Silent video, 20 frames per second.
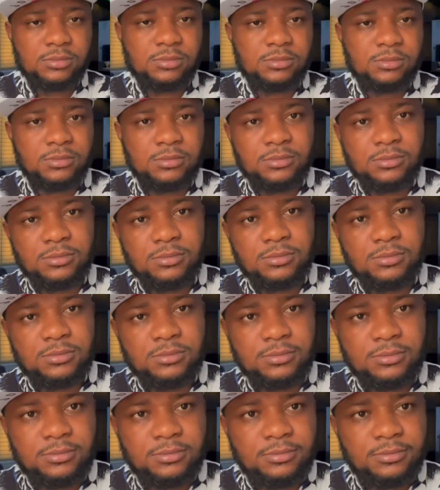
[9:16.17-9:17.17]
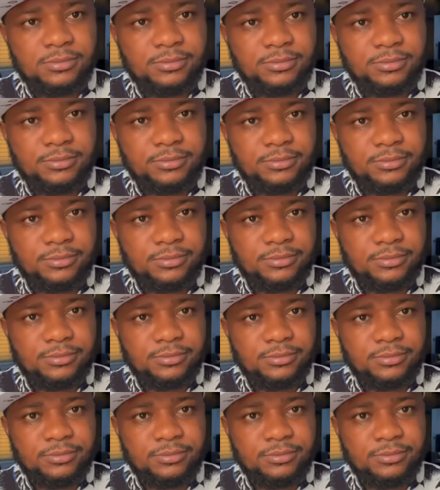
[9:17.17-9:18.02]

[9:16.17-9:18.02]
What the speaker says: [no speech]